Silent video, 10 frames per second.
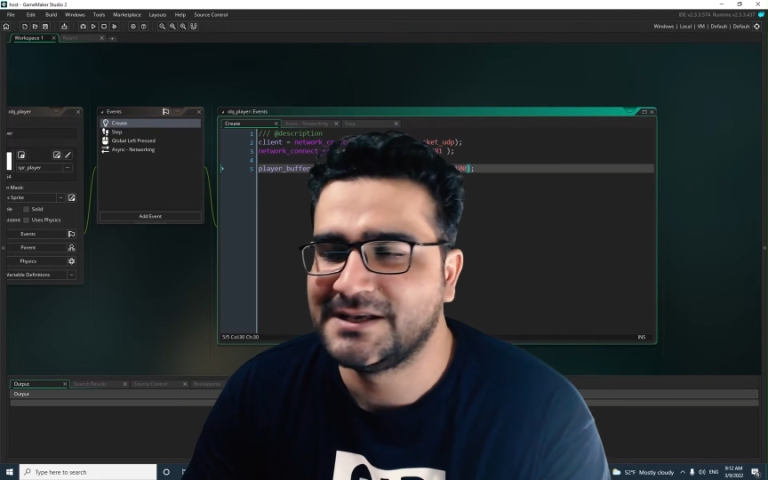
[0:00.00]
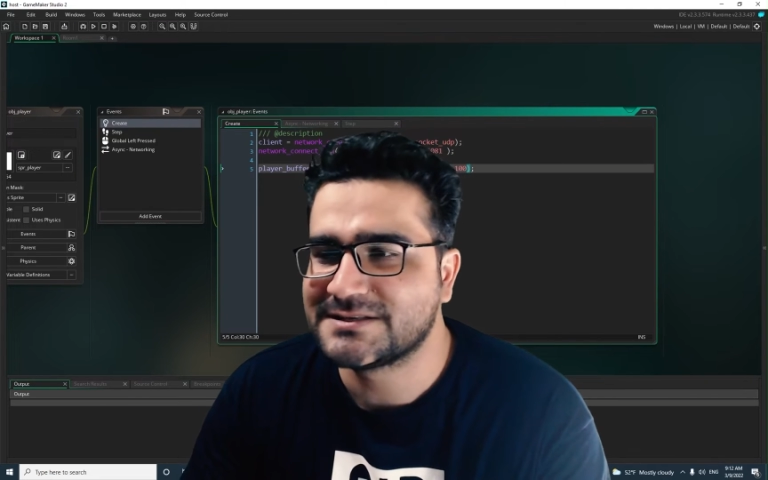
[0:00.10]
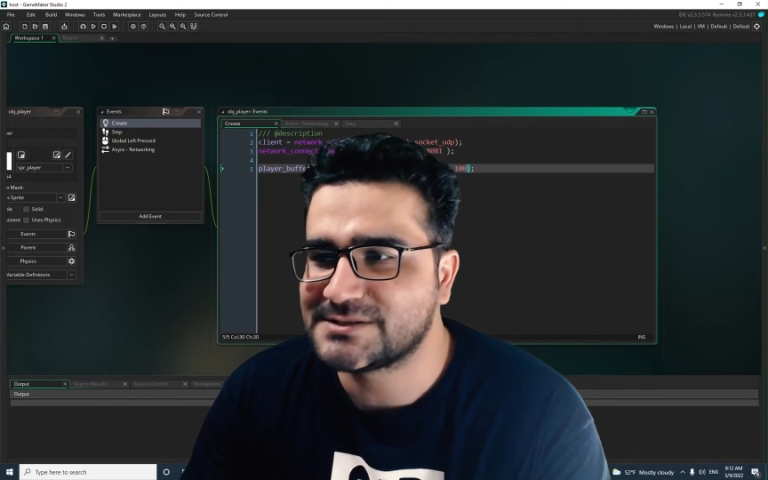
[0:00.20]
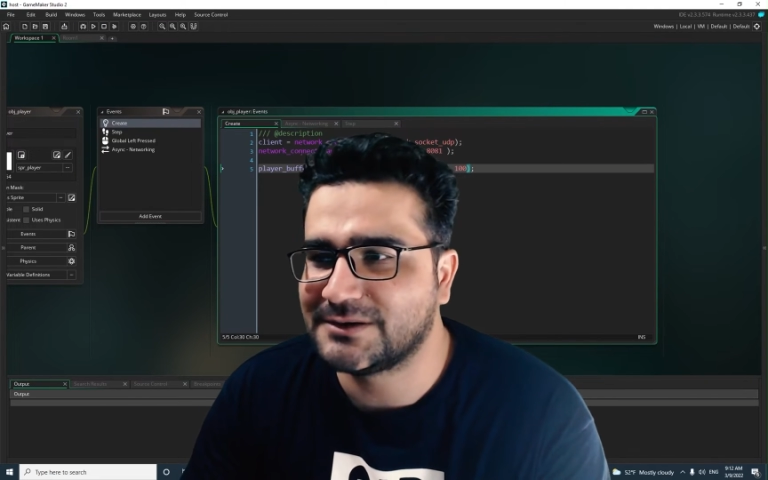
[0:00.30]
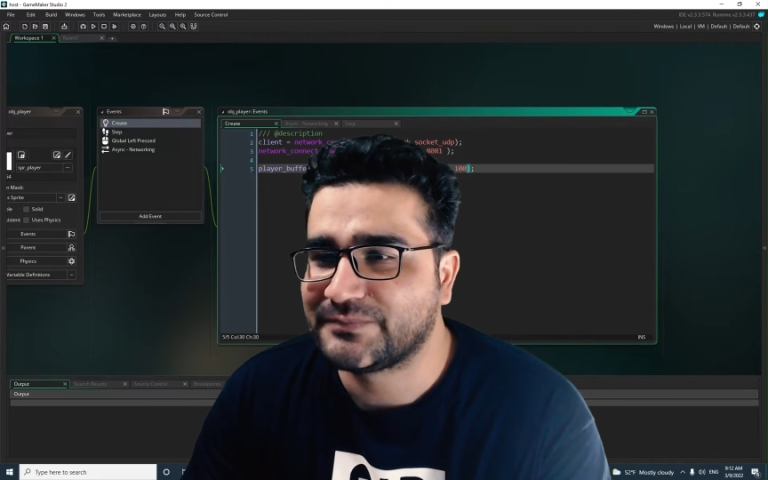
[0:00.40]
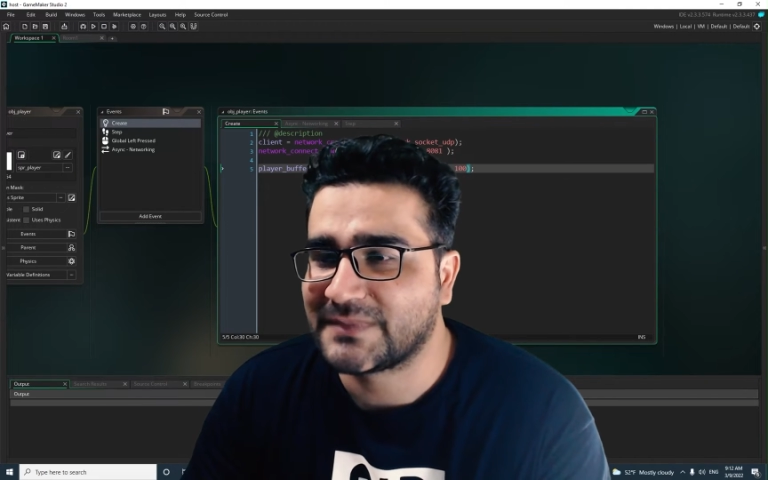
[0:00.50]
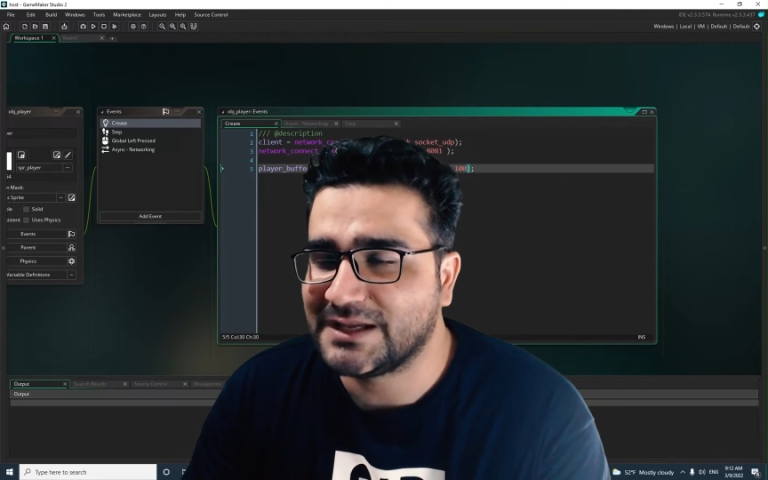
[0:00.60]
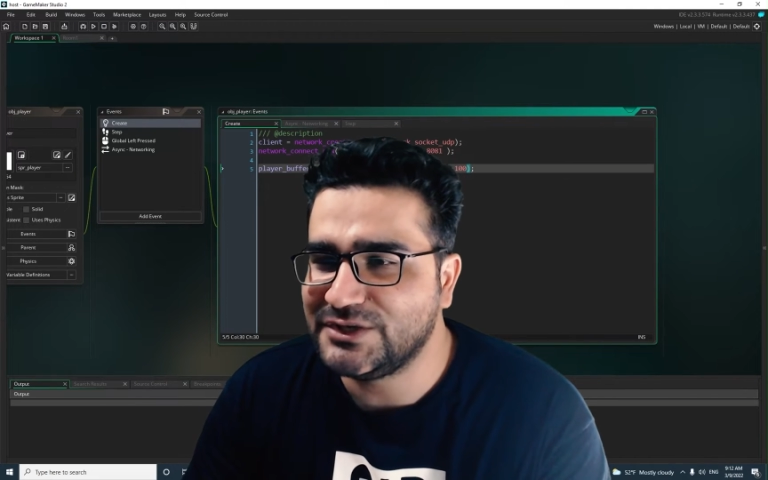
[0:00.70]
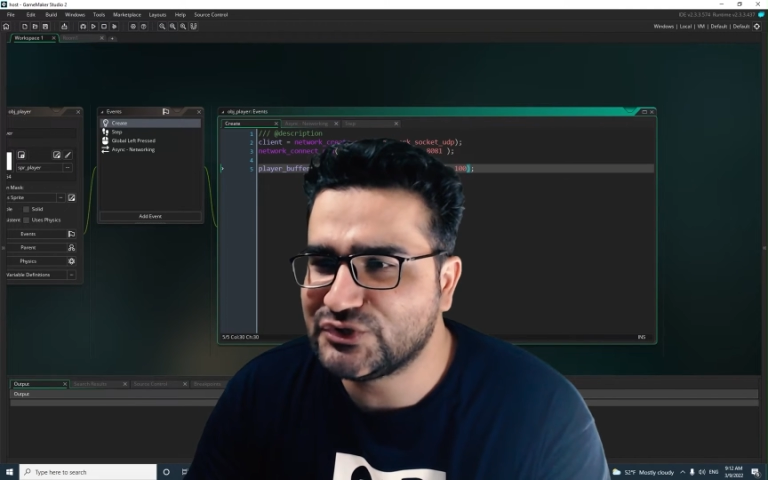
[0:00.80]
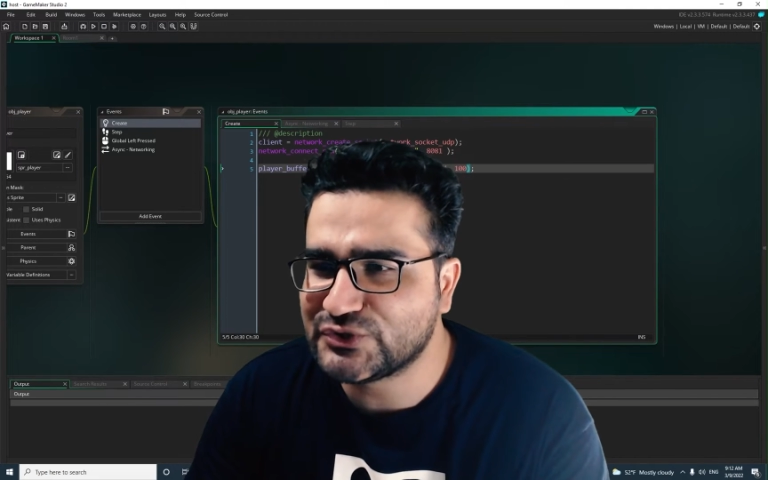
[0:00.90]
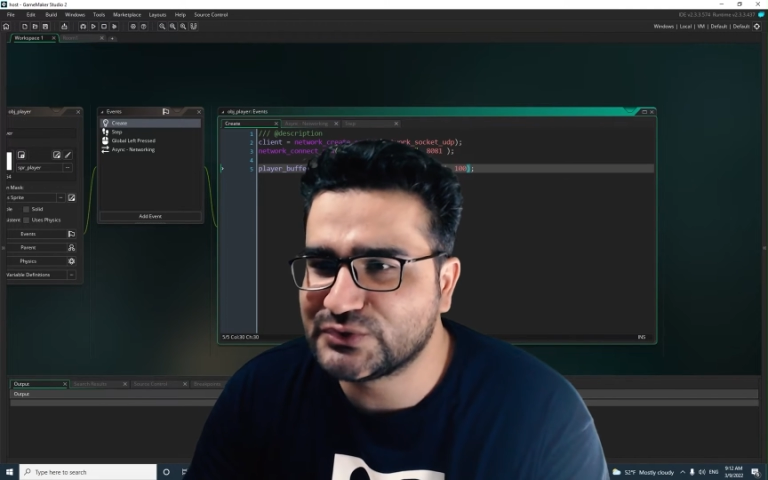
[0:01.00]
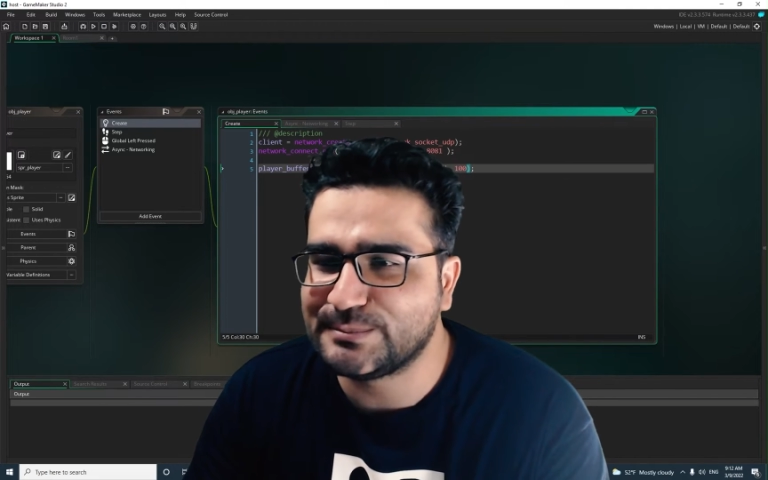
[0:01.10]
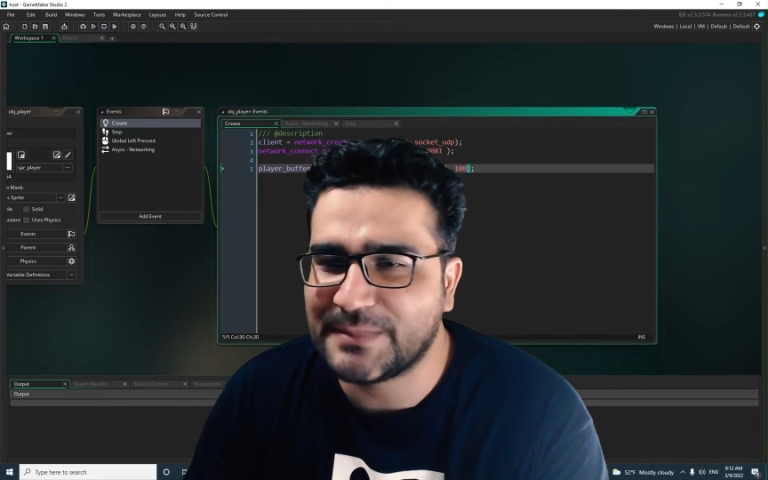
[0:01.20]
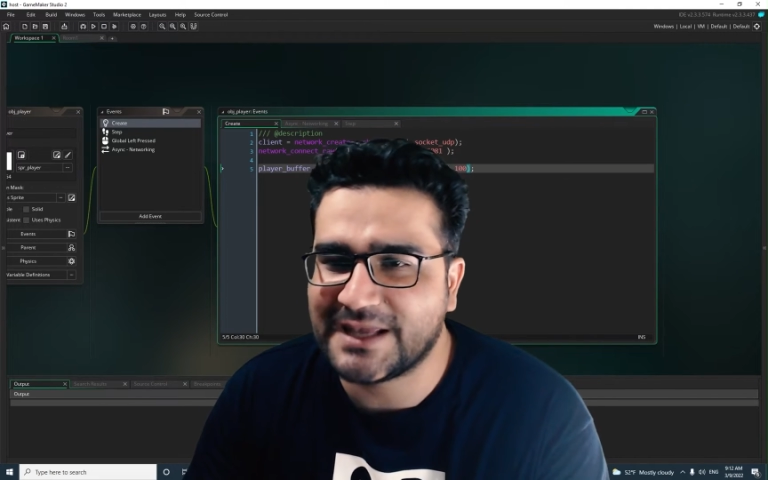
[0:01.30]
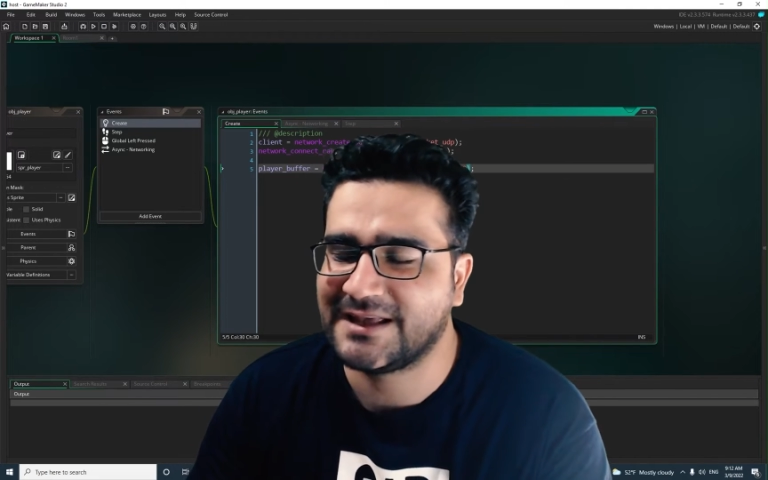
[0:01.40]
So you should
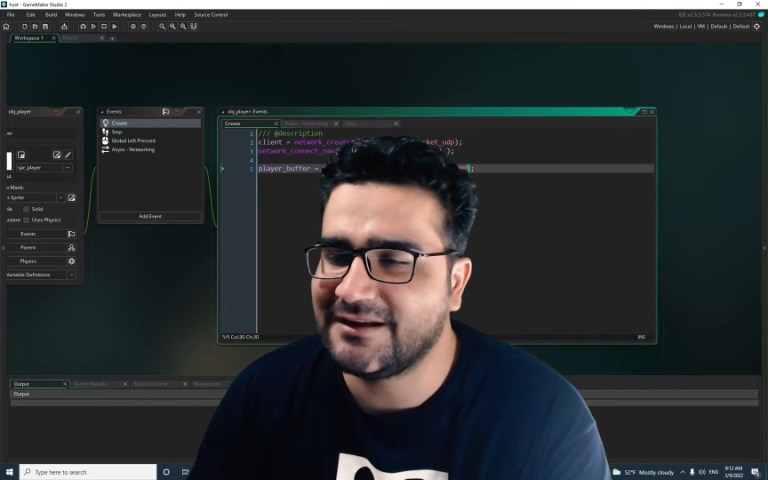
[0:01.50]
make